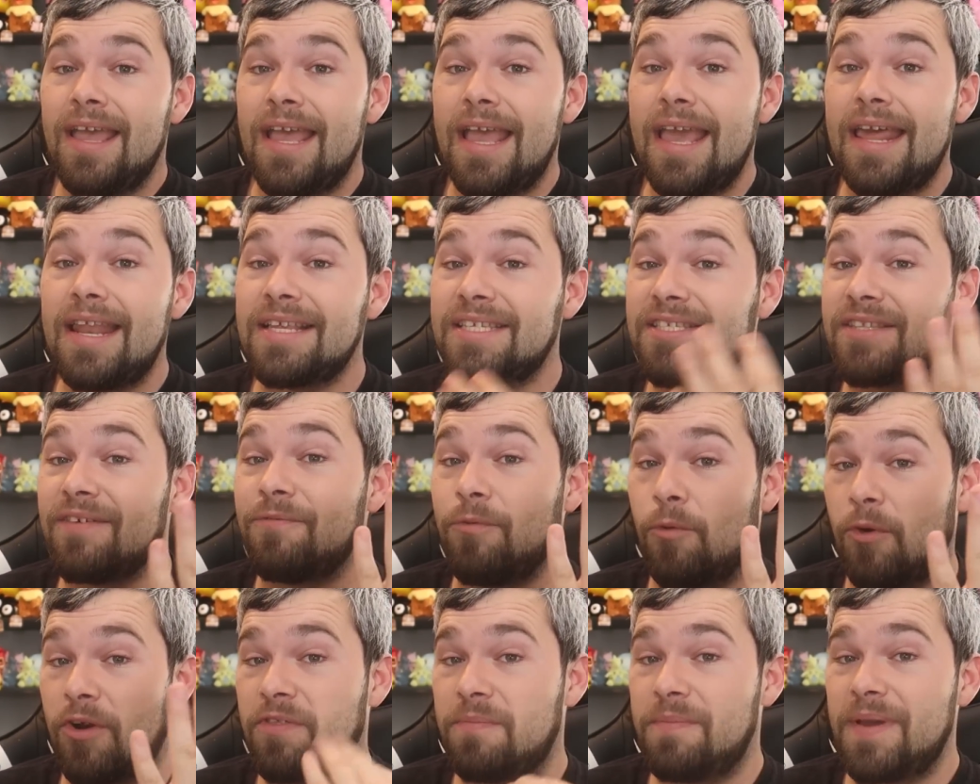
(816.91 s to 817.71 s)
it is the
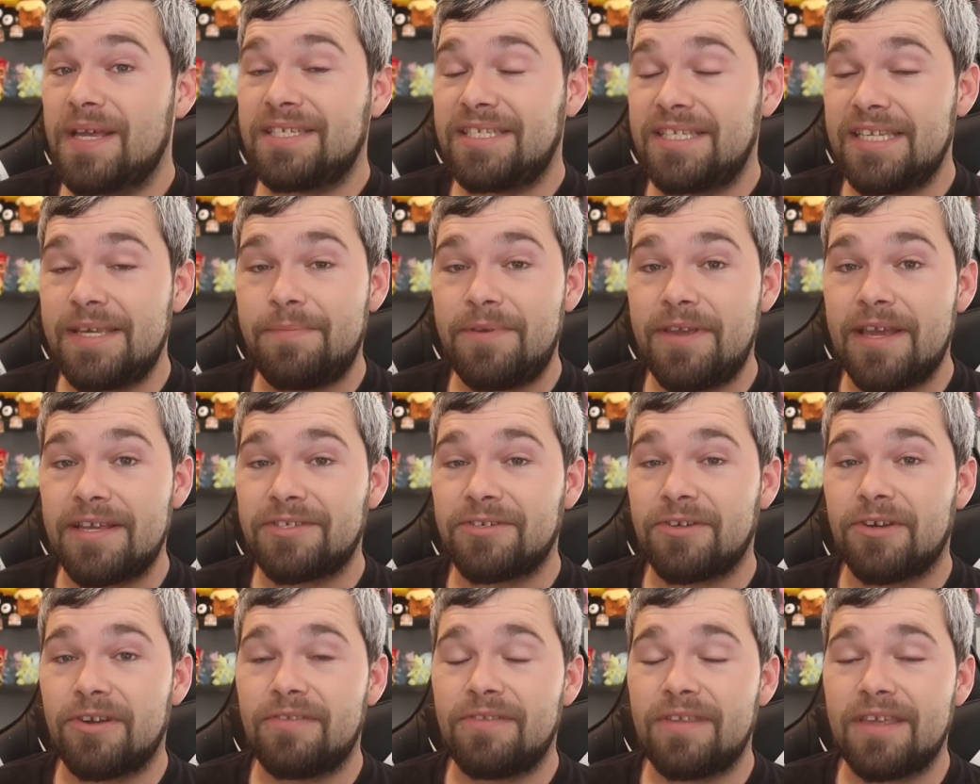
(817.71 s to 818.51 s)
fourth best
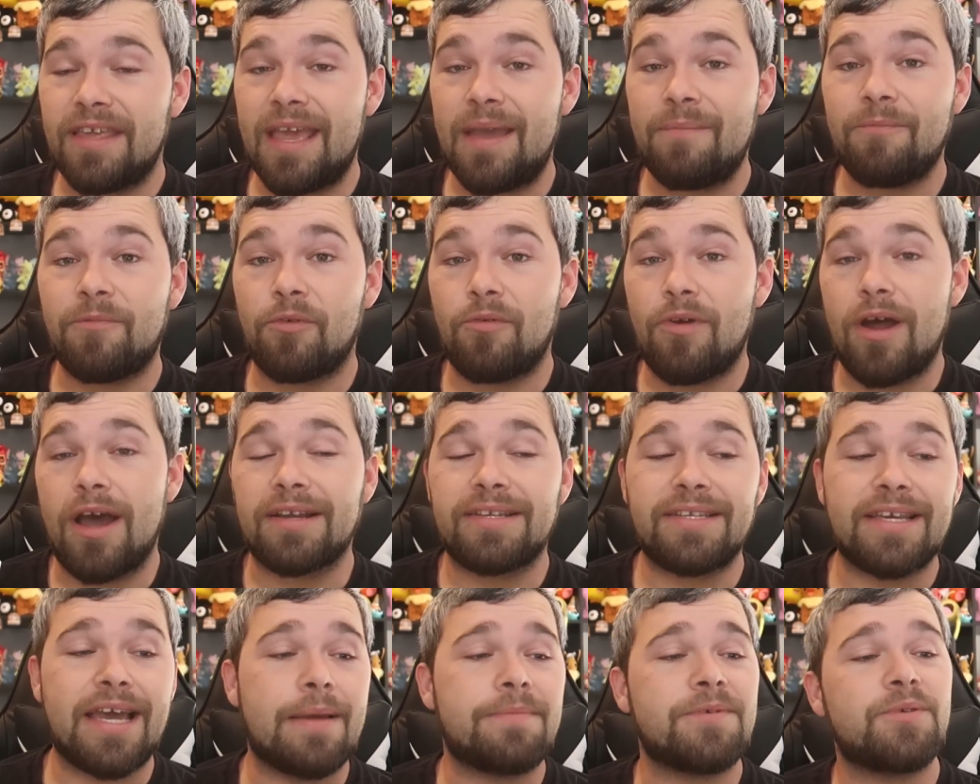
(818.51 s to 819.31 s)
DPSer in the game for
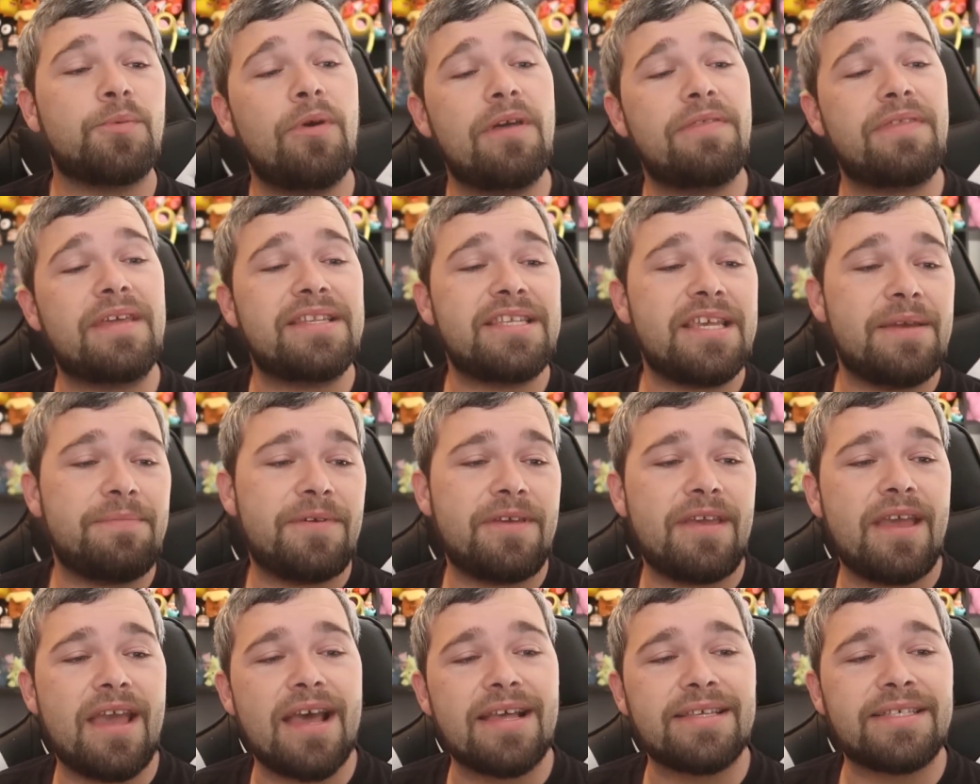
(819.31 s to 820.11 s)
rock types with a
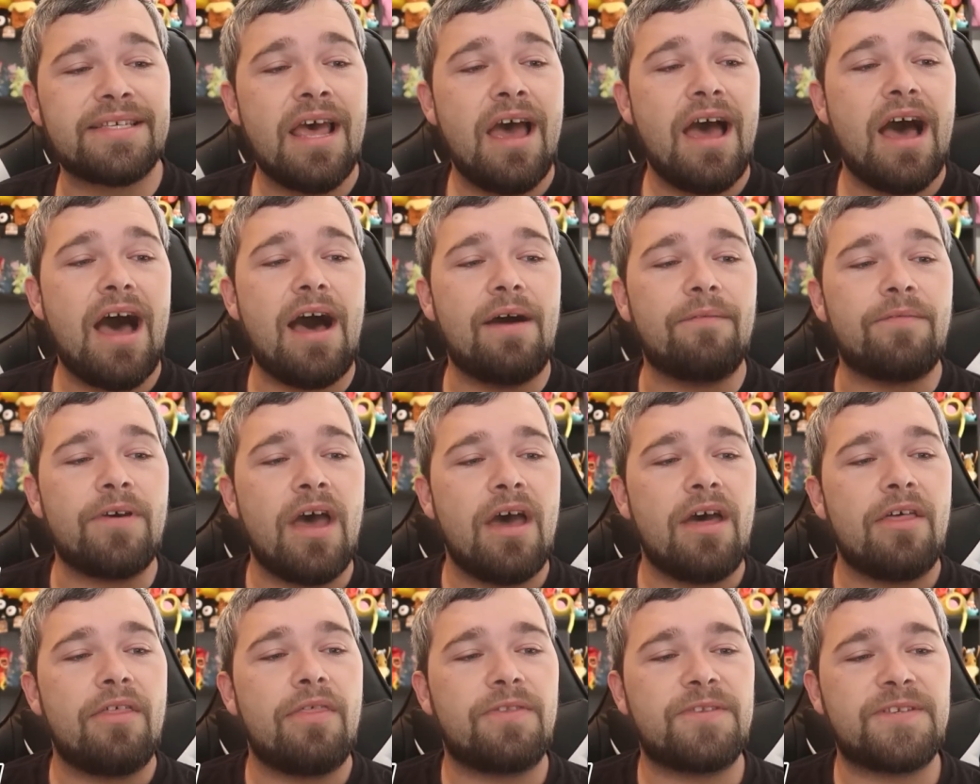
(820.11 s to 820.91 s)
DPS of
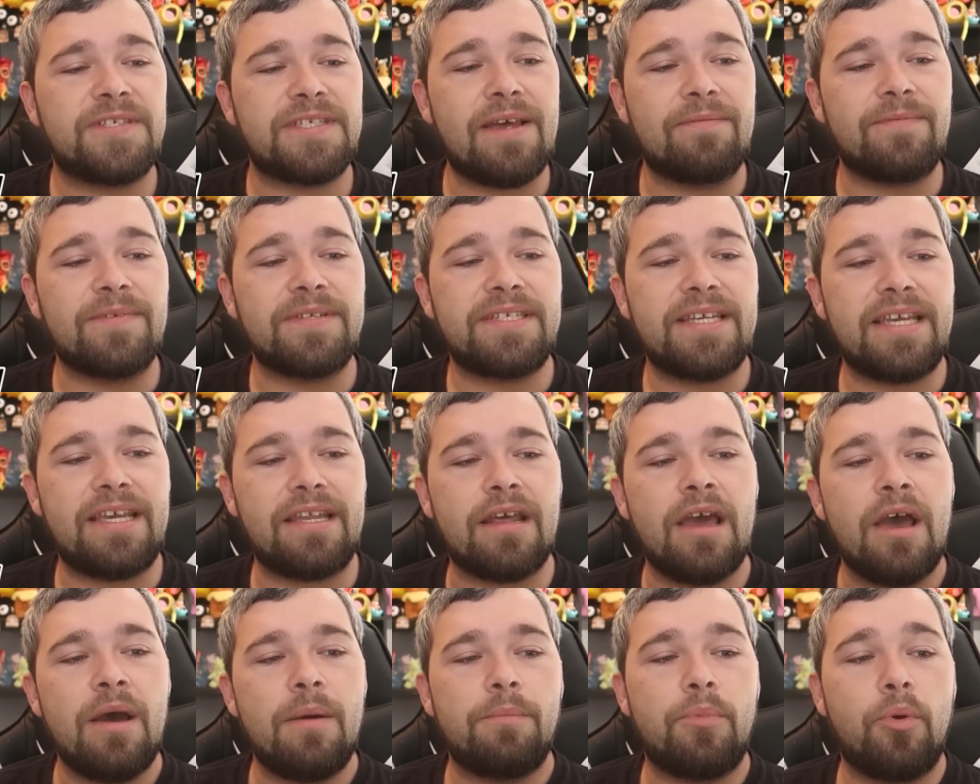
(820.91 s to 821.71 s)

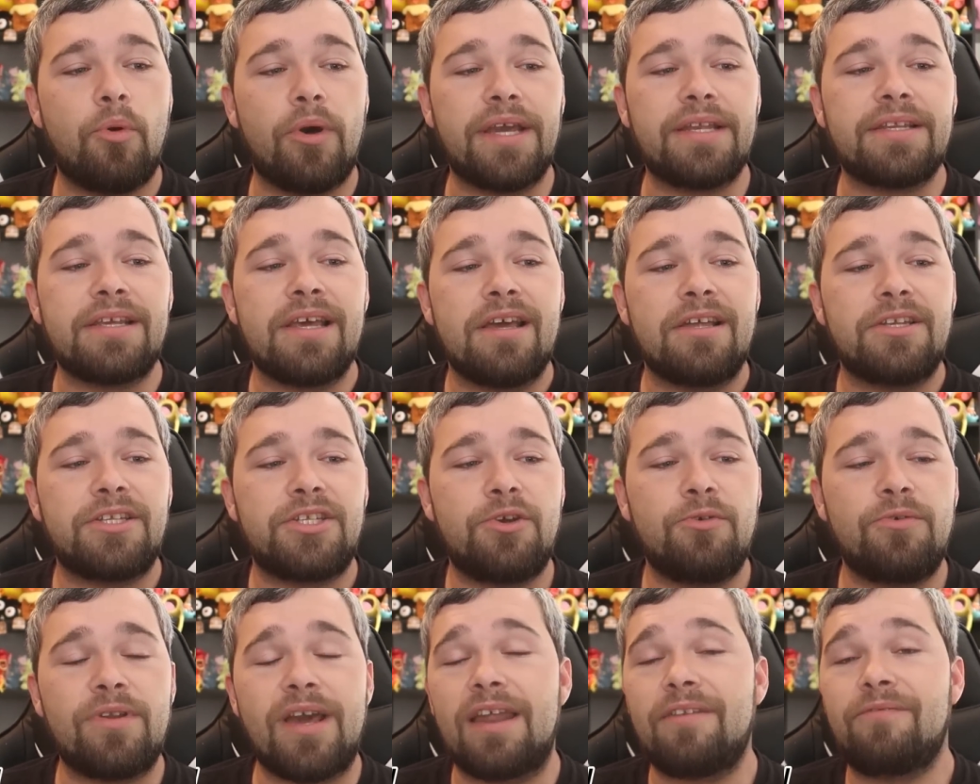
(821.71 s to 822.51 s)

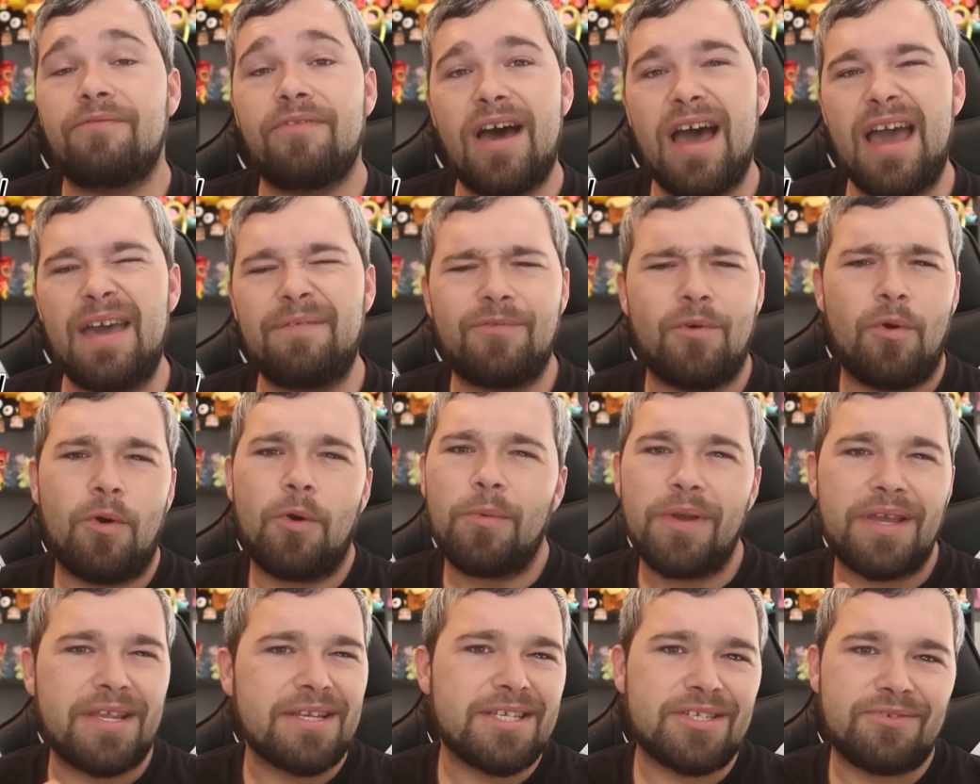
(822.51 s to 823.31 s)
17.295, or
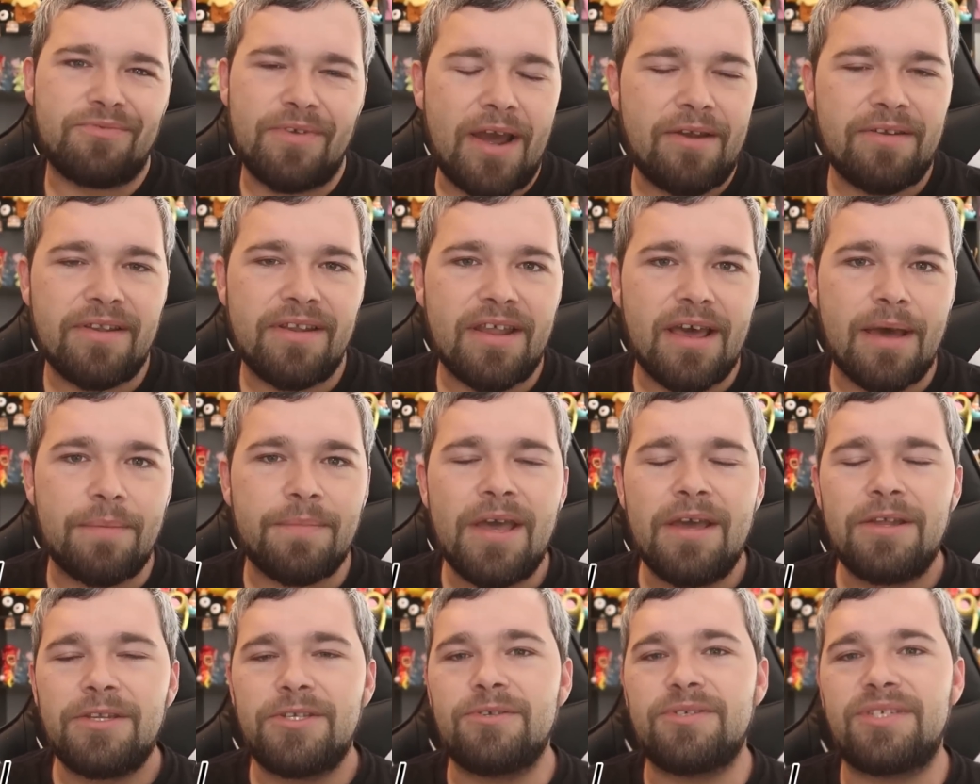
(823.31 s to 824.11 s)
we can just round it
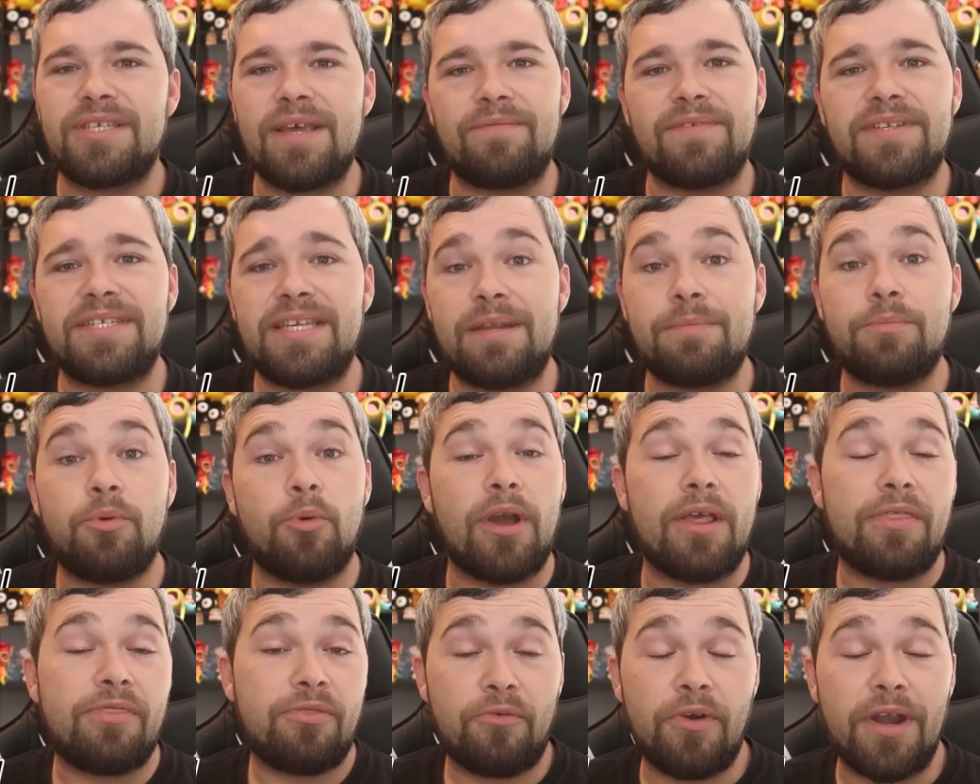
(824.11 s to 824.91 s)
up to
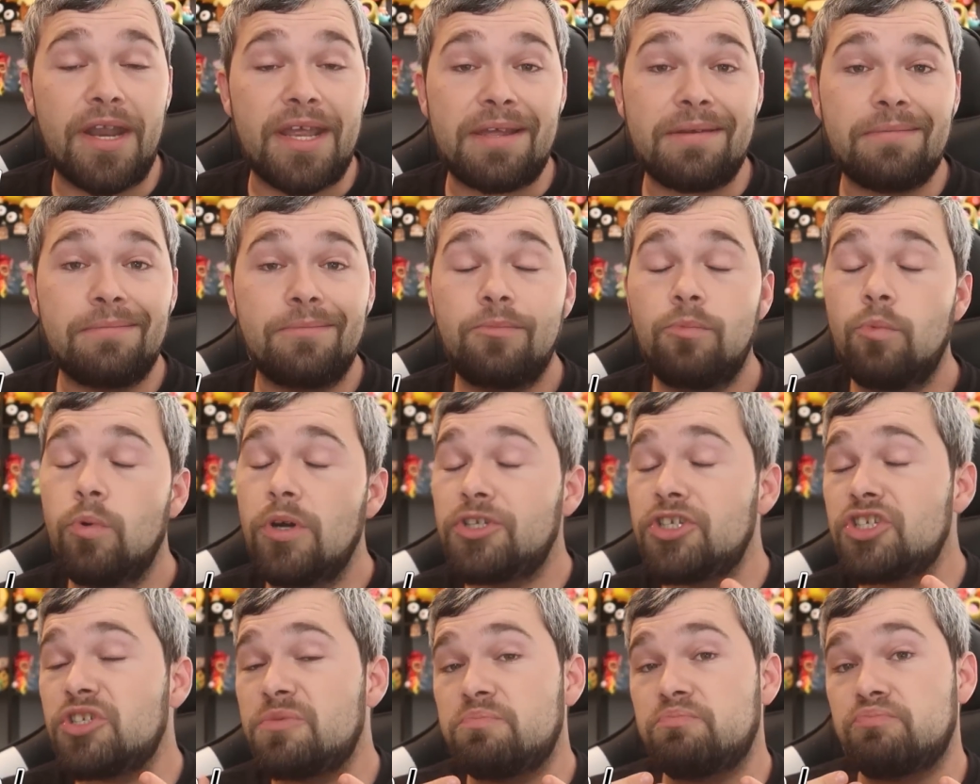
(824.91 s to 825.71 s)
17.3,
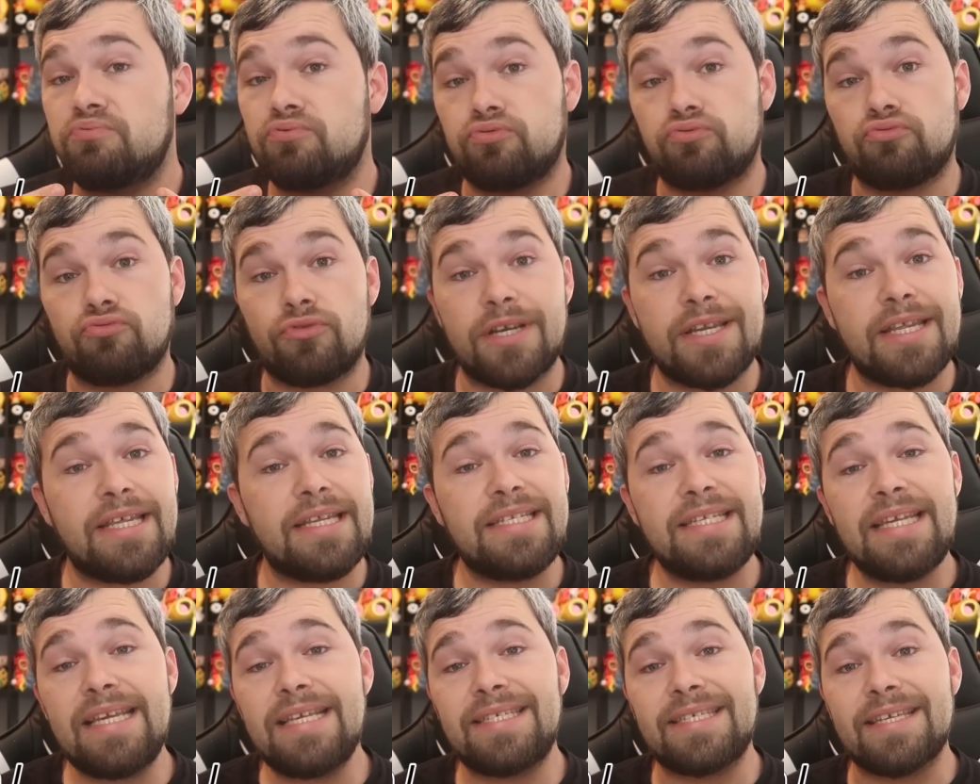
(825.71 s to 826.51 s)
which is pretty
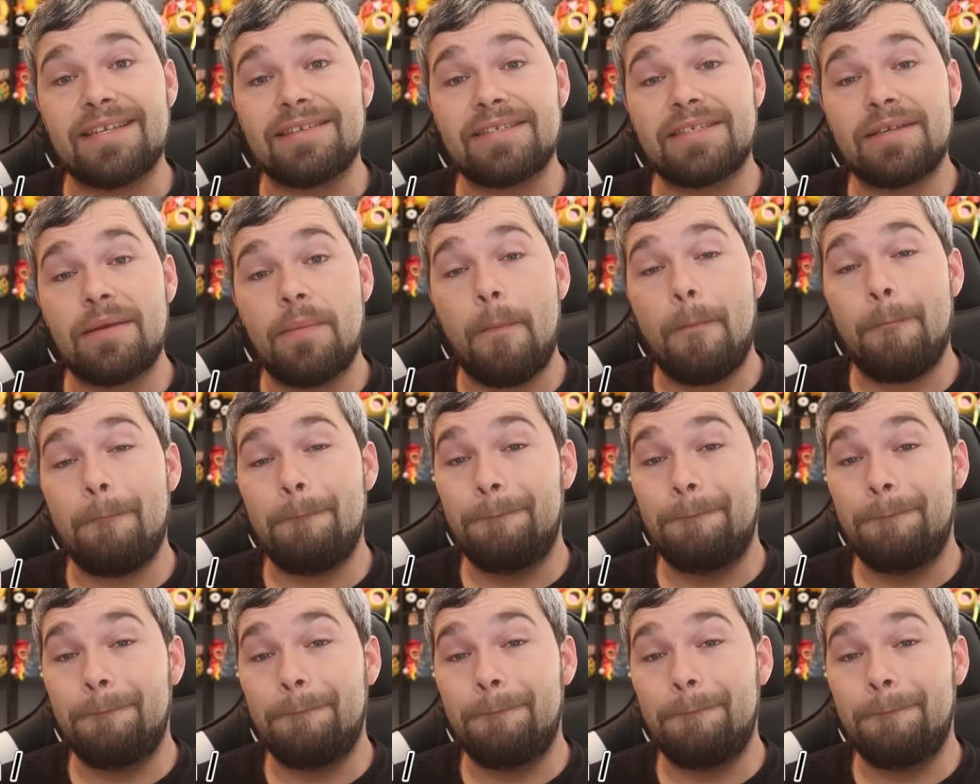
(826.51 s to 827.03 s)
decent.